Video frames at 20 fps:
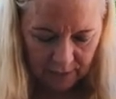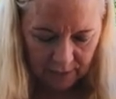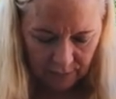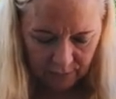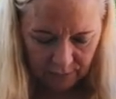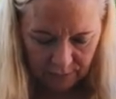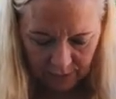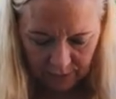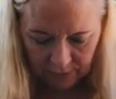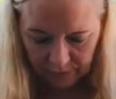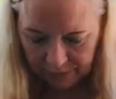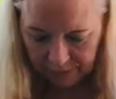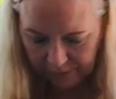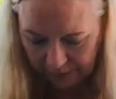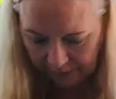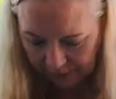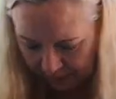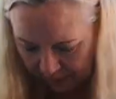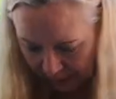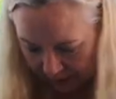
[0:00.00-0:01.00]
Who knows?
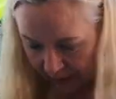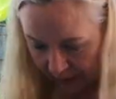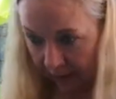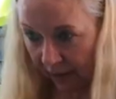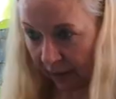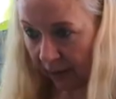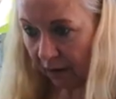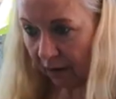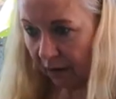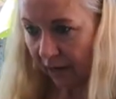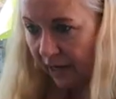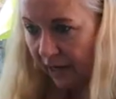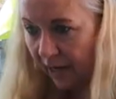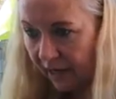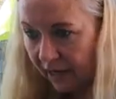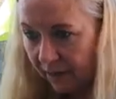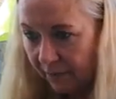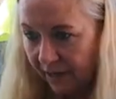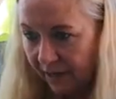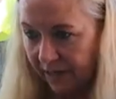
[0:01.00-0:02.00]
All right, I
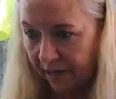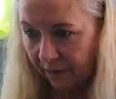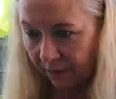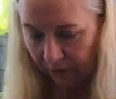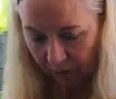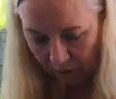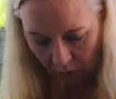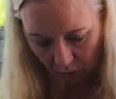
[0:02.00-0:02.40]
gotta make some little